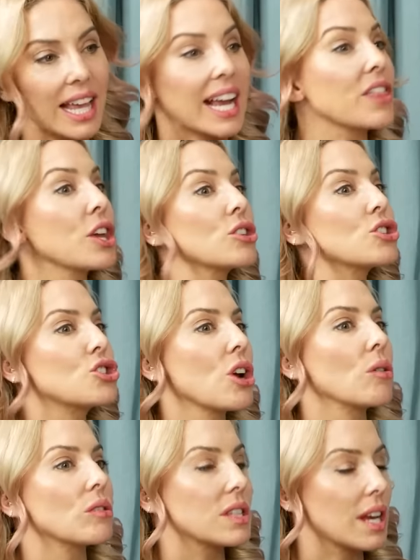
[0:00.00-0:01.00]
there's
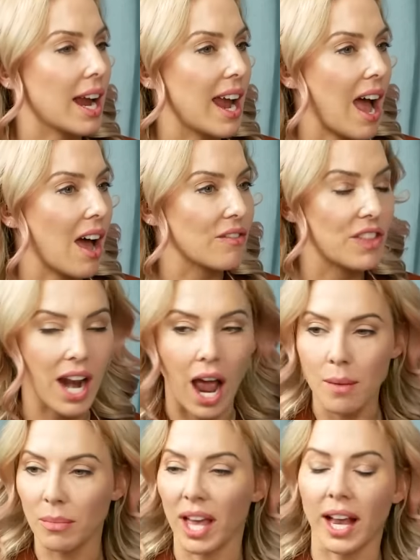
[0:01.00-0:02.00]
jokes that I have that
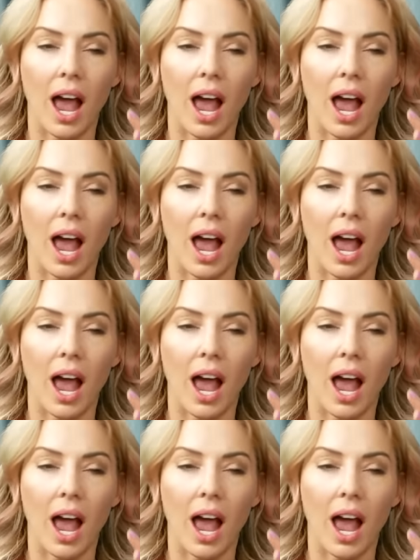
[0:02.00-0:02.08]
I'm like,